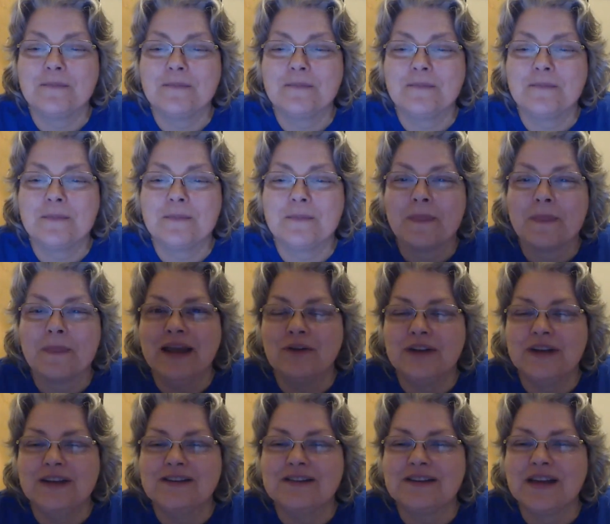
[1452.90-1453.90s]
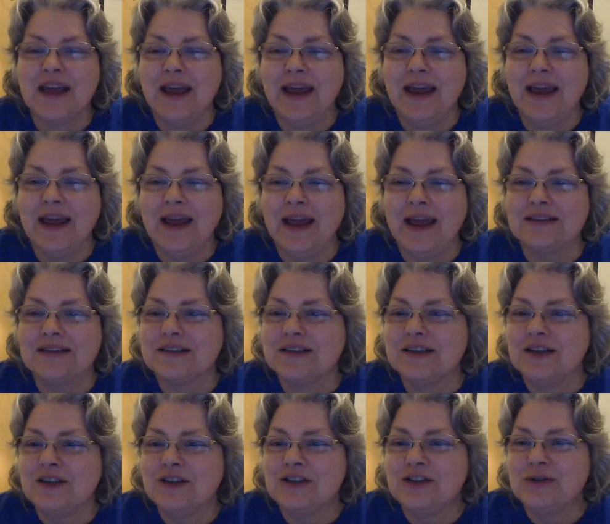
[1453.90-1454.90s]
Michael is at
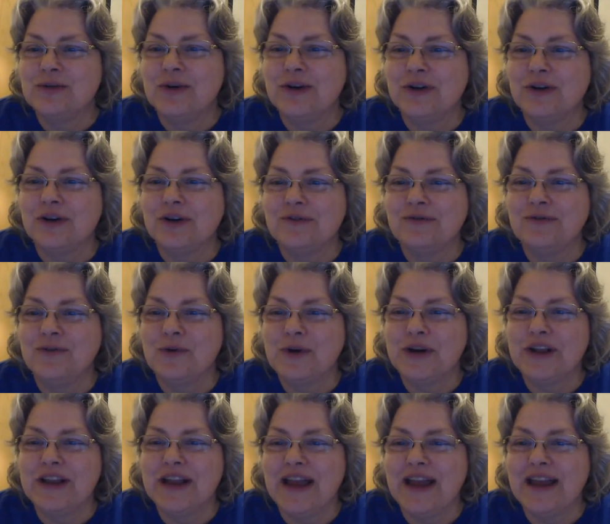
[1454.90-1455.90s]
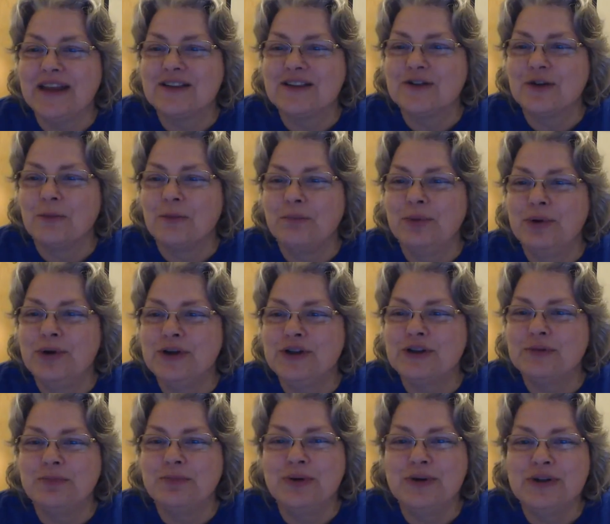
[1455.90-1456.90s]
248. So push,
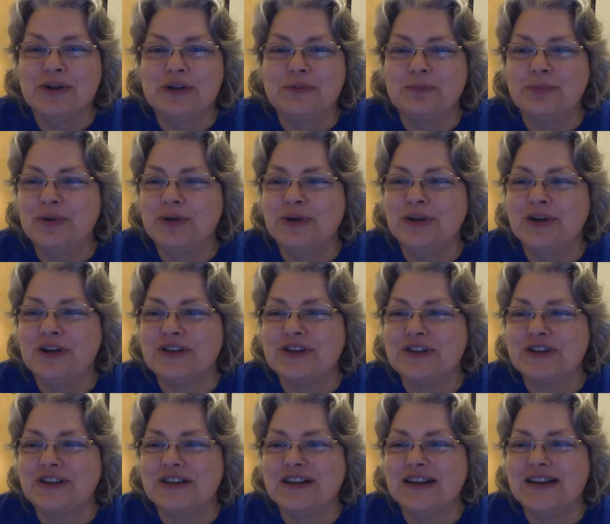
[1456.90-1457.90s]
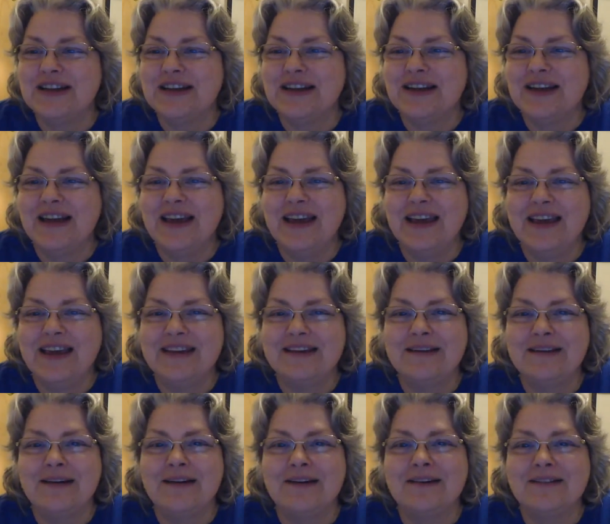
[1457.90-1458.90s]
push, push. And
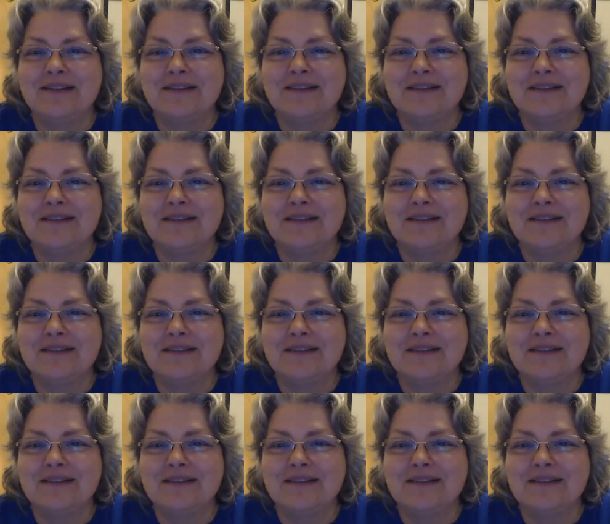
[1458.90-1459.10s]
I